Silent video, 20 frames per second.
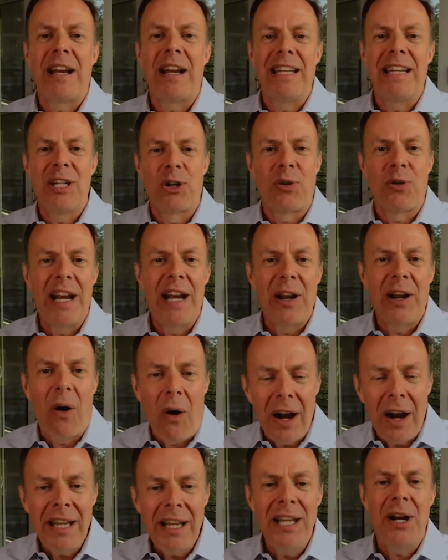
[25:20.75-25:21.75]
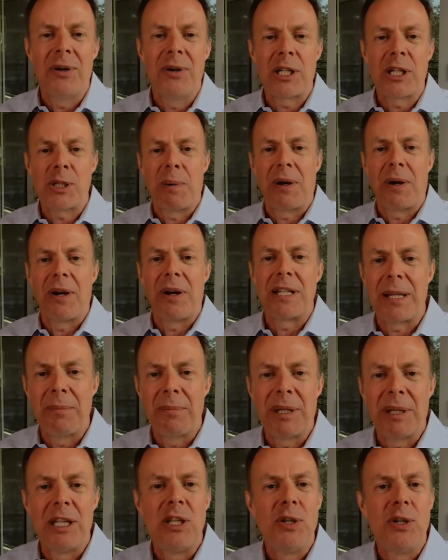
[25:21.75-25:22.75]
I need a great audio experience. I'm
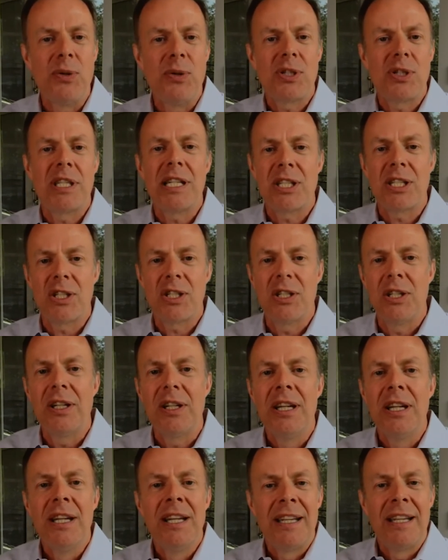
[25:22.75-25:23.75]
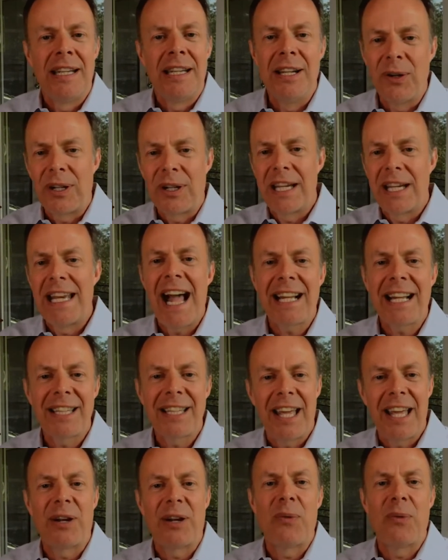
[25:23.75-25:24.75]
going to use this to, connect
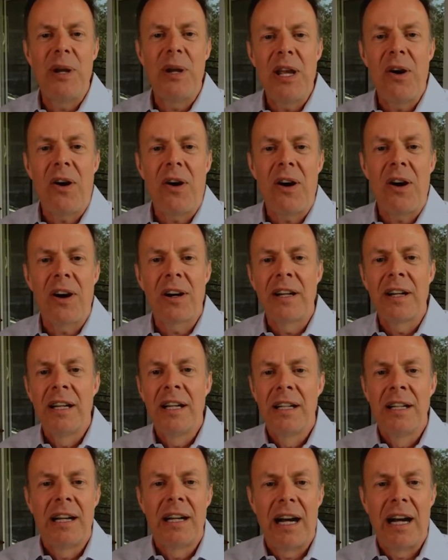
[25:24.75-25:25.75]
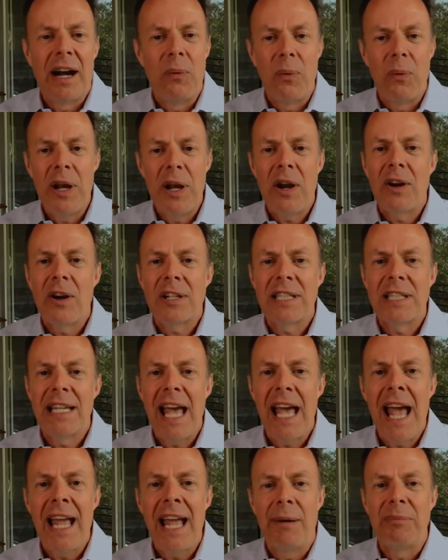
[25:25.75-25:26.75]
like we are
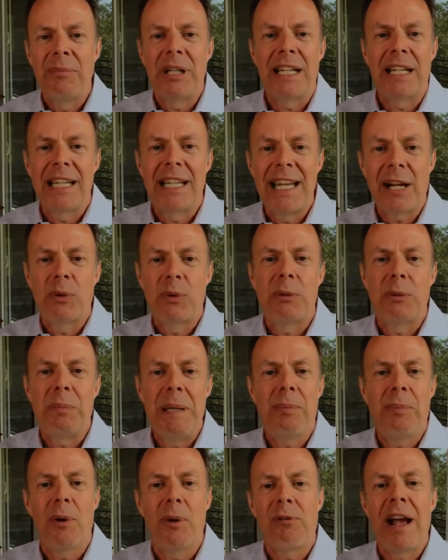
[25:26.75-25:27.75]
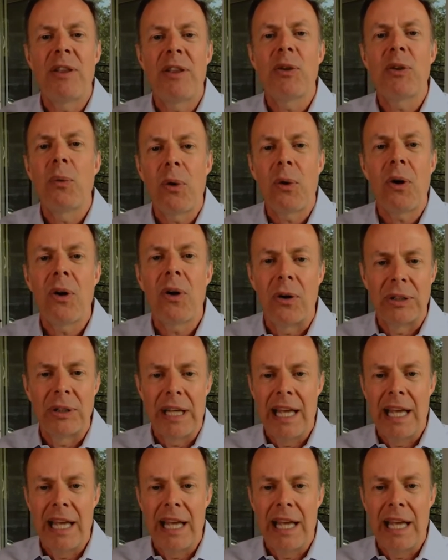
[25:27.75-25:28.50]
today. I'm going to connect with people around the world.